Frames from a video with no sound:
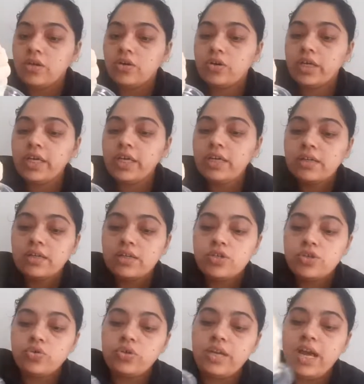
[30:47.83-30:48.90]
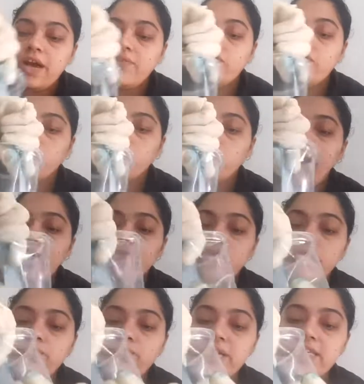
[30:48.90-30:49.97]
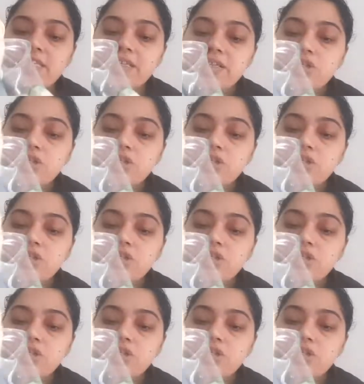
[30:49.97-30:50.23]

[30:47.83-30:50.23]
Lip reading: Okay, so now you have to mix